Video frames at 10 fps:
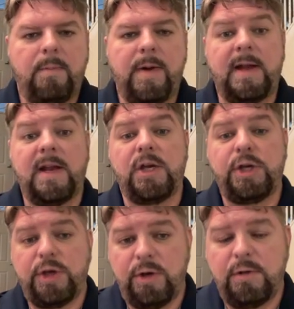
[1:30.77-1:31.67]
But a
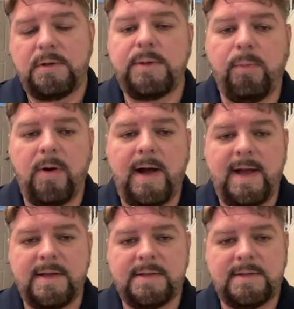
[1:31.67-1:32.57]
huge
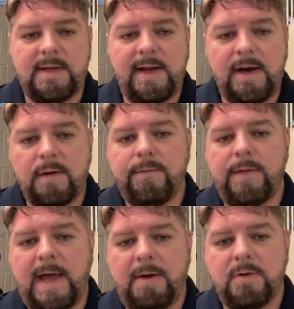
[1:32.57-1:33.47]
surprise, Eric
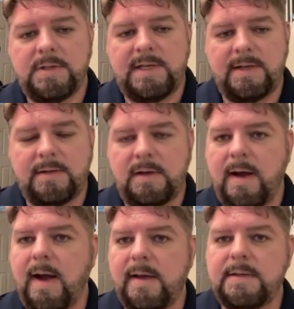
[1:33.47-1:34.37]
Flowers getting
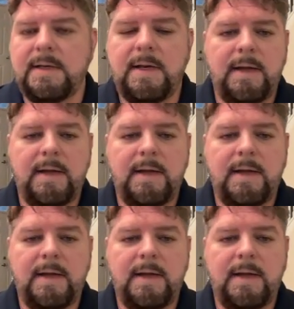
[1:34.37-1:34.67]
cut.